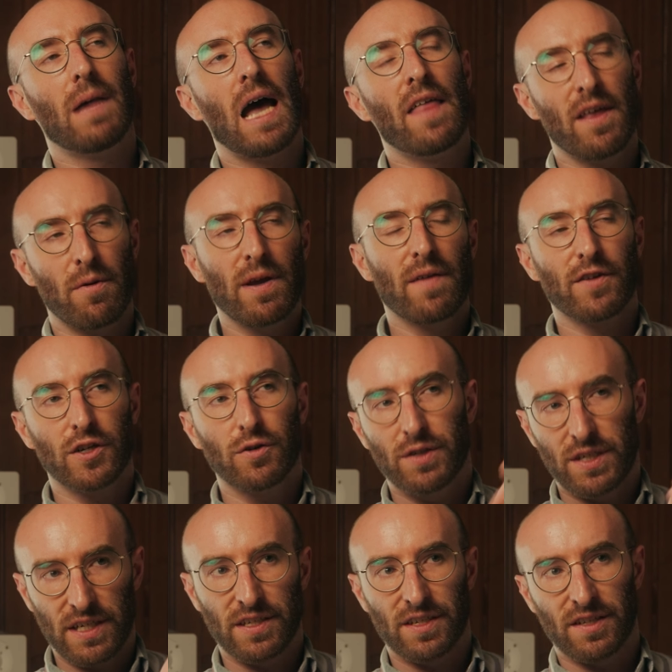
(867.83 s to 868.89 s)
And then we have a new
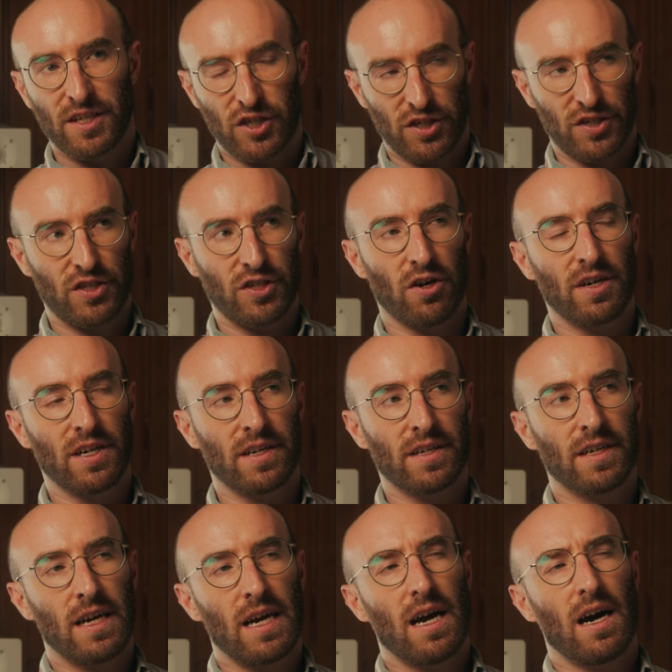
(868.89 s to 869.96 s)
season that just
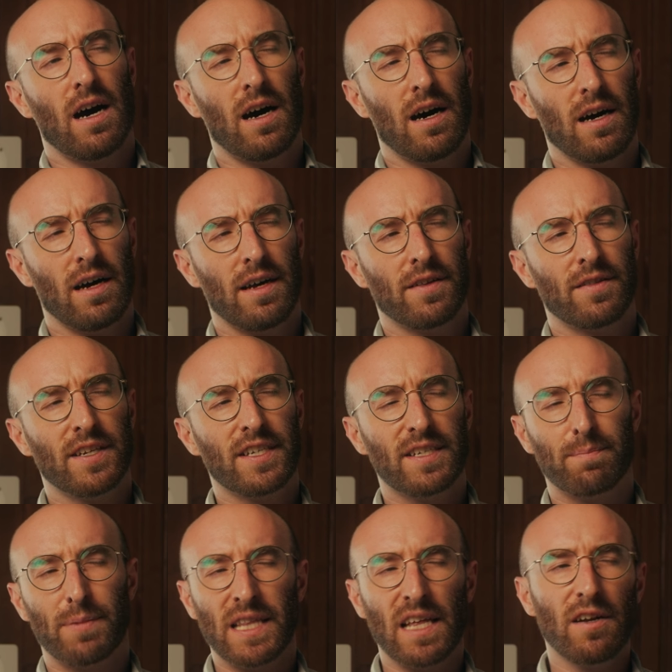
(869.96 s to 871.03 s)
started.
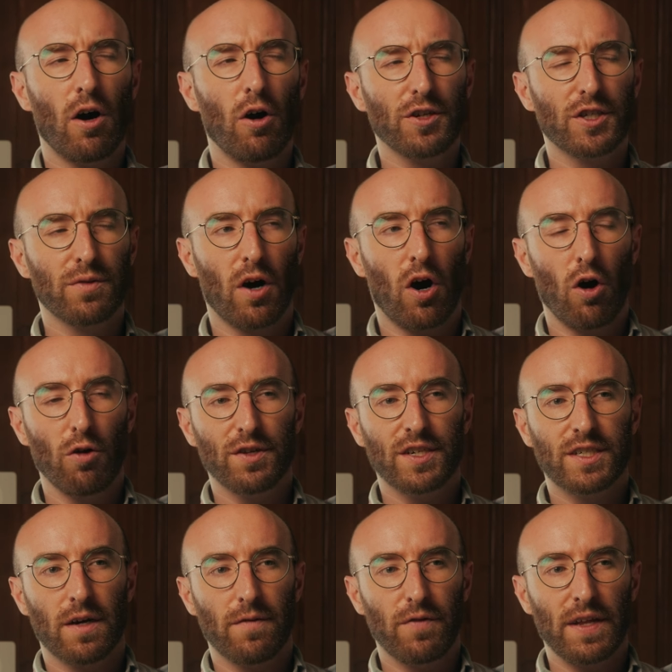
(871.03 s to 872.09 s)
But then also all the
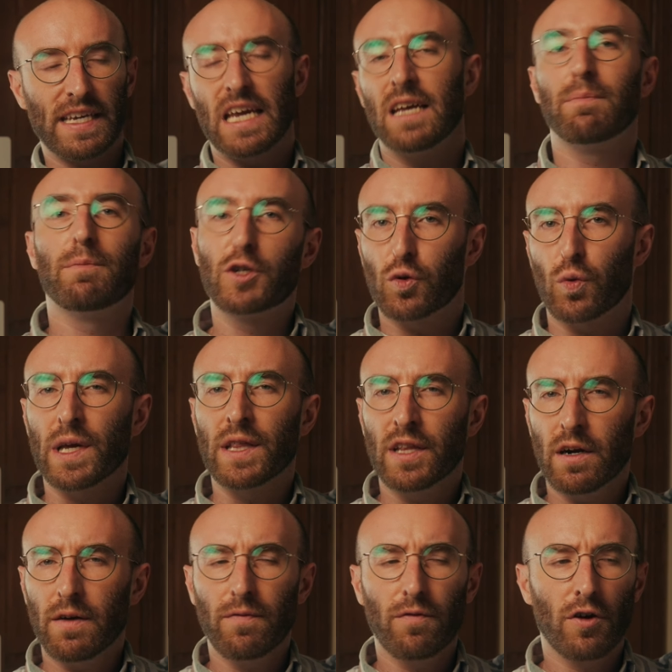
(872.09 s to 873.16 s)
stuff like in between
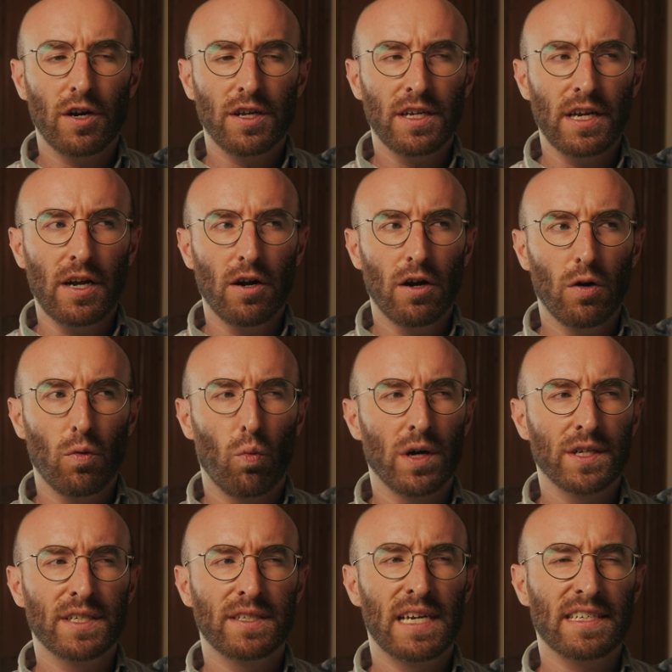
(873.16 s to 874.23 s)
there for a year
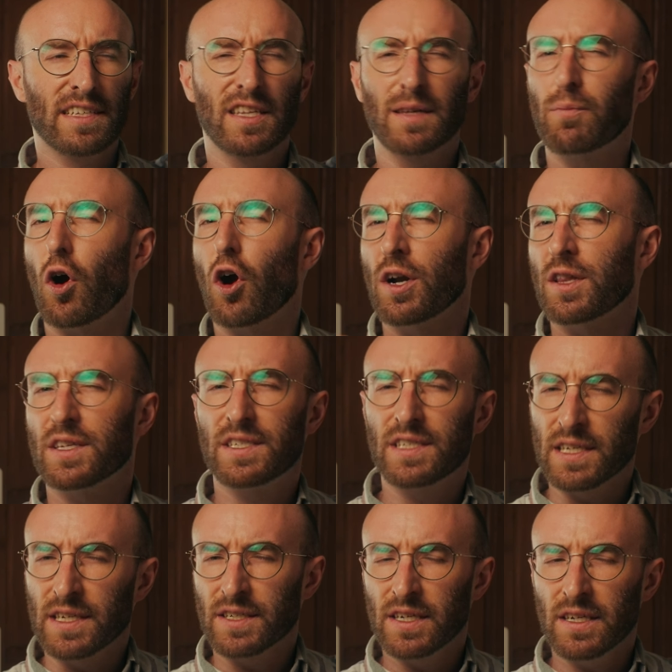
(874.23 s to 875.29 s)
wasn't technically part of the
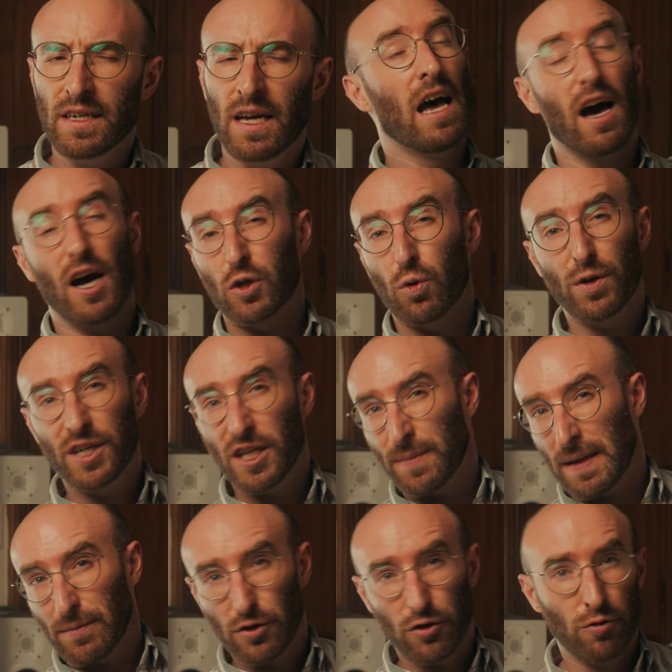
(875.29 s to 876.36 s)
season. According to the
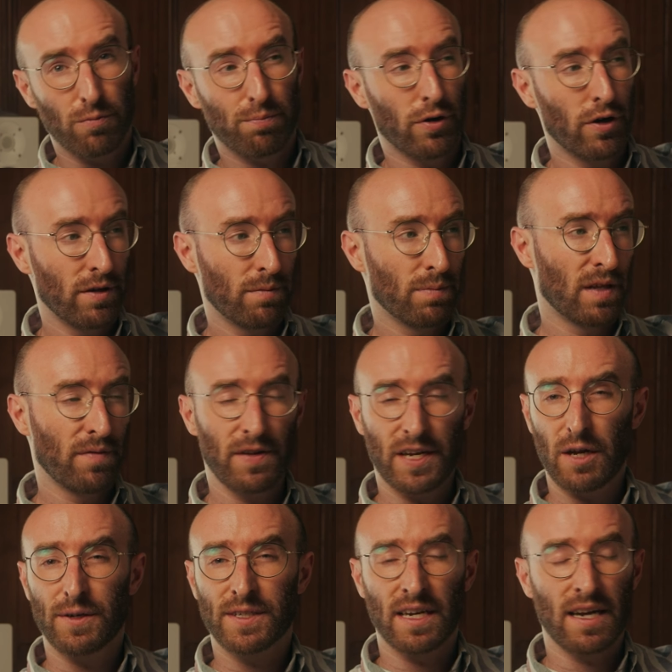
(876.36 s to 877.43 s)
people who put the
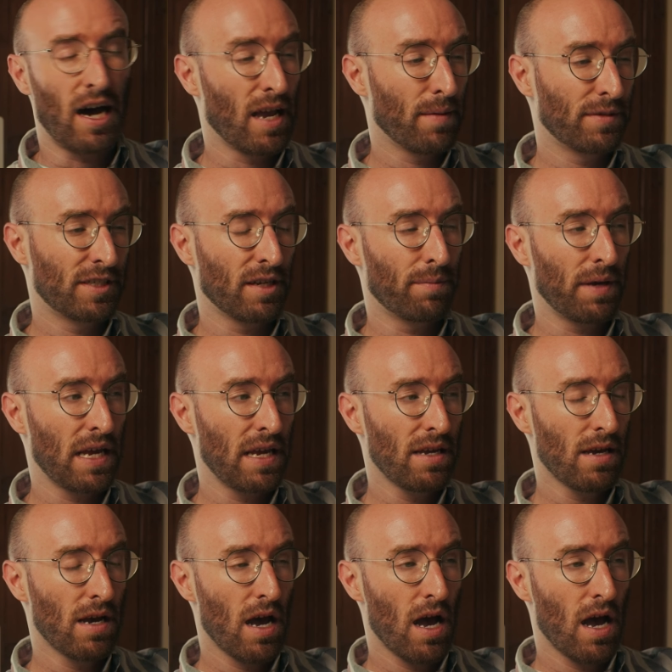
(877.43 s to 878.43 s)
videos on IMDb,